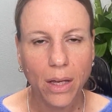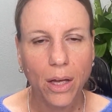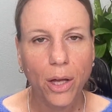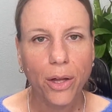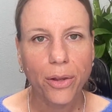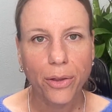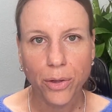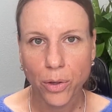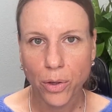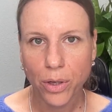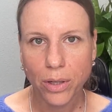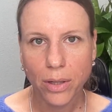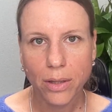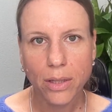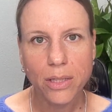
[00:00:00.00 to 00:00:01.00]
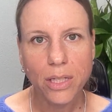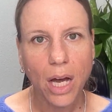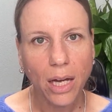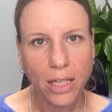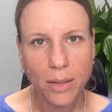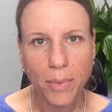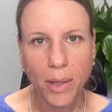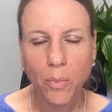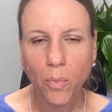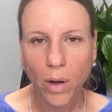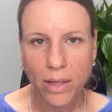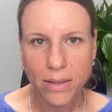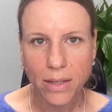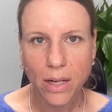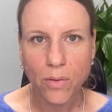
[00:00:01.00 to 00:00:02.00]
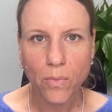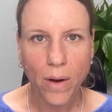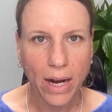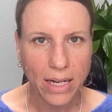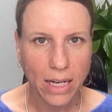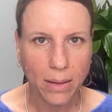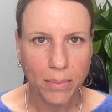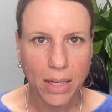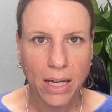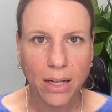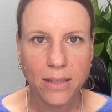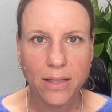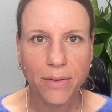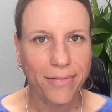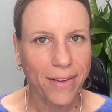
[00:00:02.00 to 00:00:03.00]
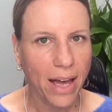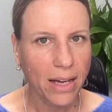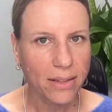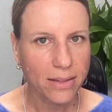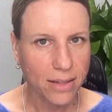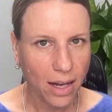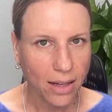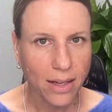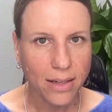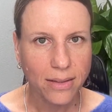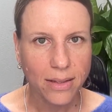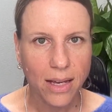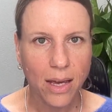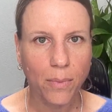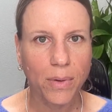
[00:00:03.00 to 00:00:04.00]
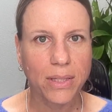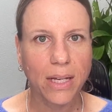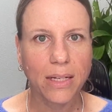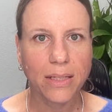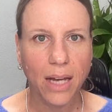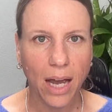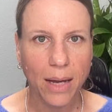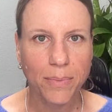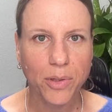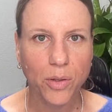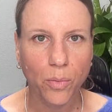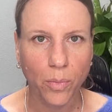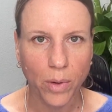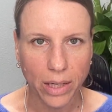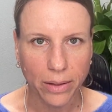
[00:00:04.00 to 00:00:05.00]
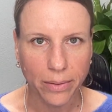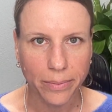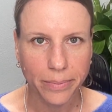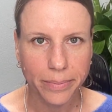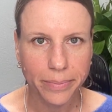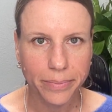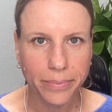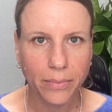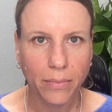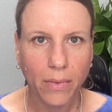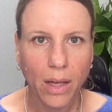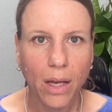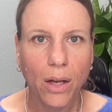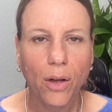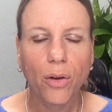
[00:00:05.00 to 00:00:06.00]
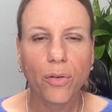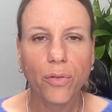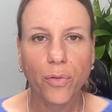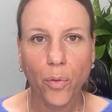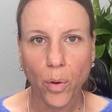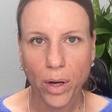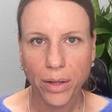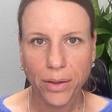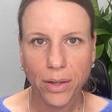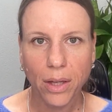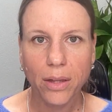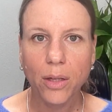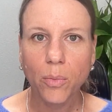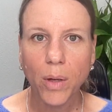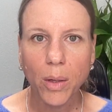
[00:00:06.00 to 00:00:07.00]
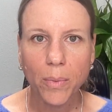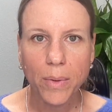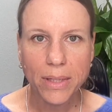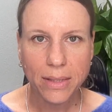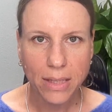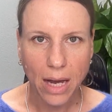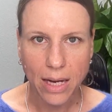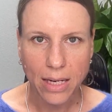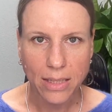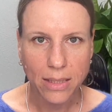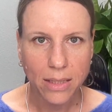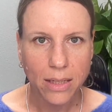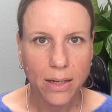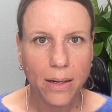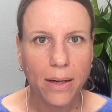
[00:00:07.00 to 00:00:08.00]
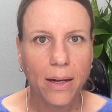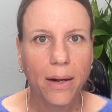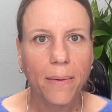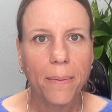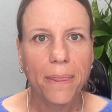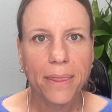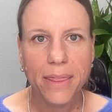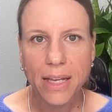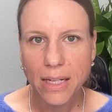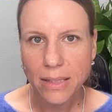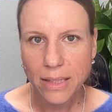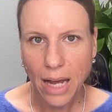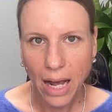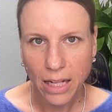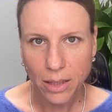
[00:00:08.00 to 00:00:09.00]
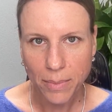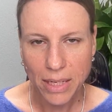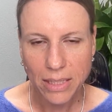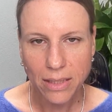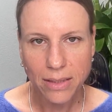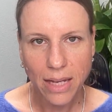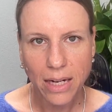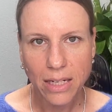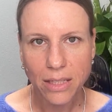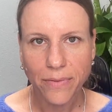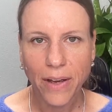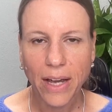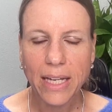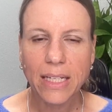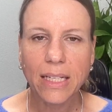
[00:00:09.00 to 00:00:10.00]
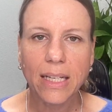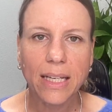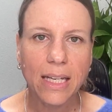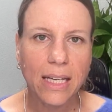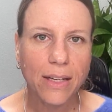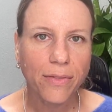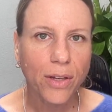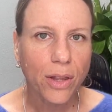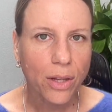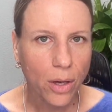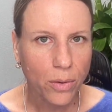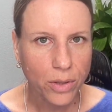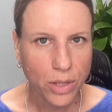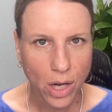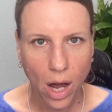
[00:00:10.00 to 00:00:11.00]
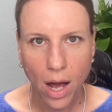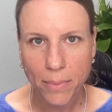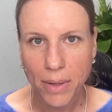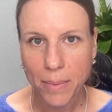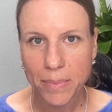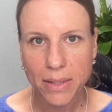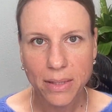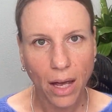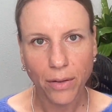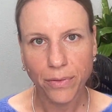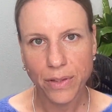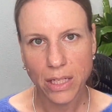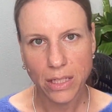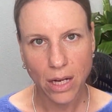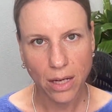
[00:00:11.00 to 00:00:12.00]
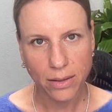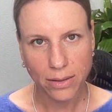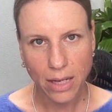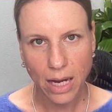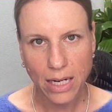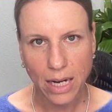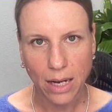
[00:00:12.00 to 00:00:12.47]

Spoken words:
Third, the document was in writing because the facts tell us it was a typed will. Fourth, the will was signed. This element is satisfied even though Tom himself did not sign it